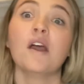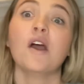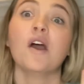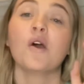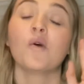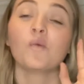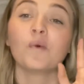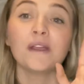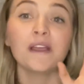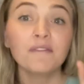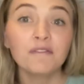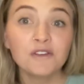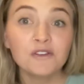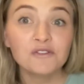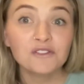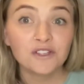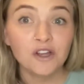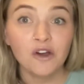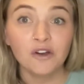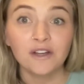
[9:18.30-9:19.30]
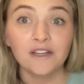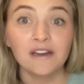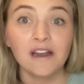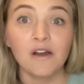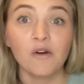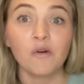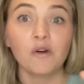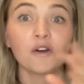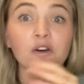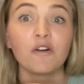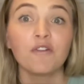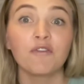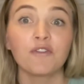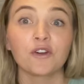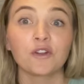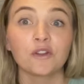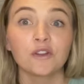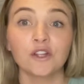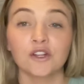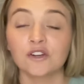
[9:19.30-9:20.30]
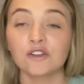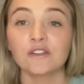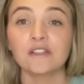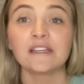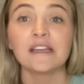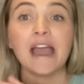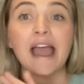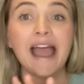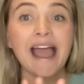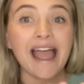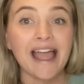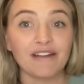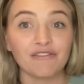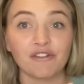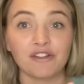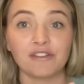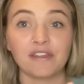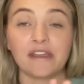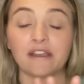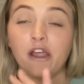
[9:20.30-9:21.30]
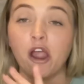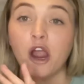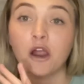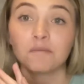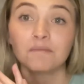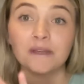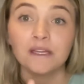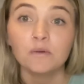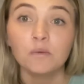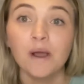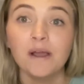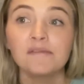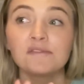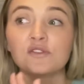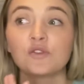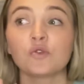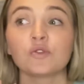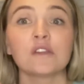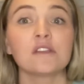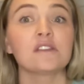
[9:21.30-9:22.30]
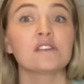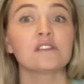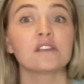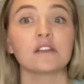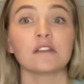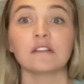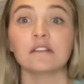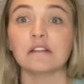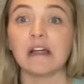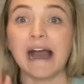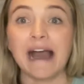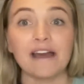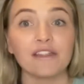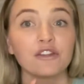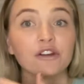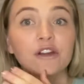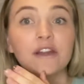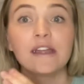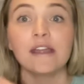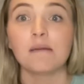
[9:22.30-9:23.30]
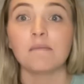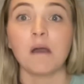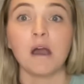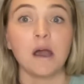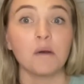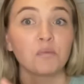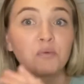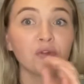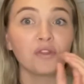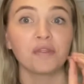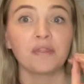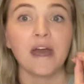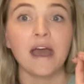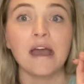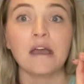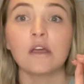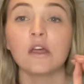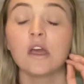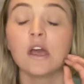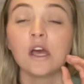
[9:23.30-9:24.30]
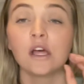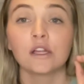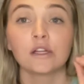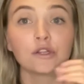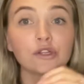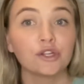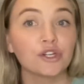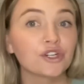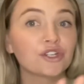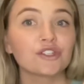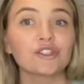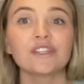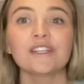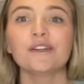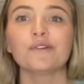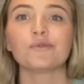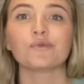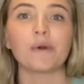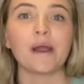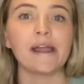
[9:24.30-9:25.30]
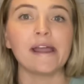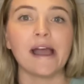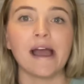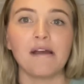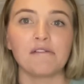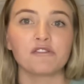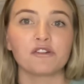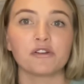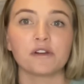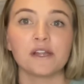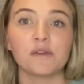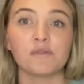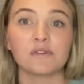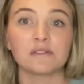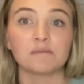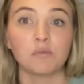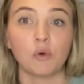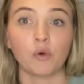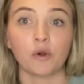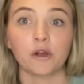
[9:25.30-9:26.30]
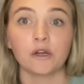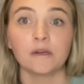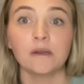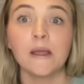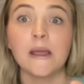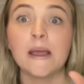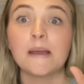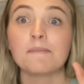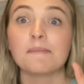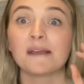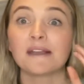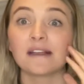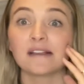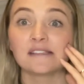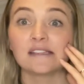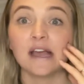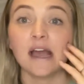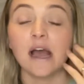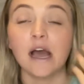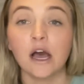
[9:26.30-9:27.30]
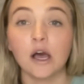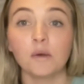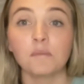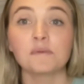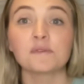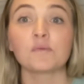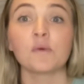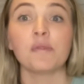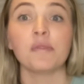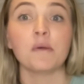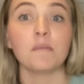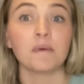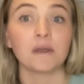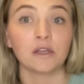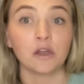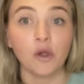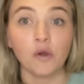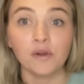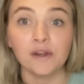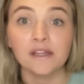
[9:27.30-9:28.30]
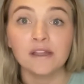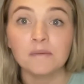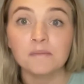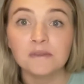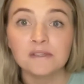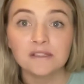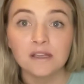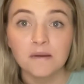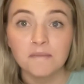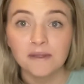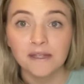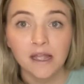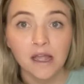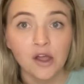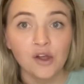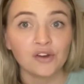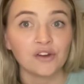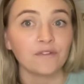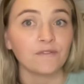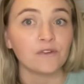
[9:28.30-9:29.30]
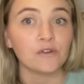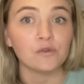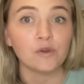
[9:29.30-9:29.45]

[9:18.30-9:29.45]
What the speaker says: We have used coconut oil for literally everything. Our midwives told us to lather him up with that literally right after he was born, because it helps when the meconium is coming out. And if you